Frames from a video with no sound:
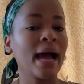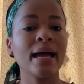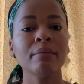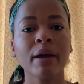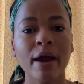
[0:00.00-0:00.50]

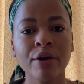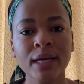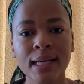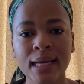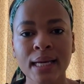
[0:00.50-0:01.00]
I am
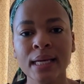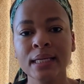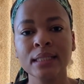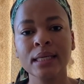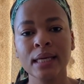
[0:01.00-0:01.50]
currently
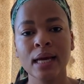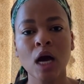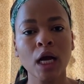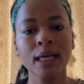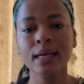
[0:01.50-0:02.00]
in
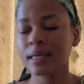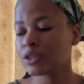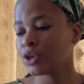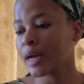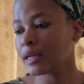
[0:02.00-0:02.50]
Kigali,
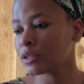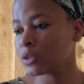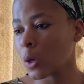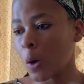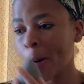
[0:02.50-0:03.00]
as you guys
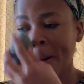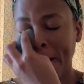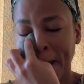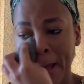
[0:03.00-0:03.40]
saw.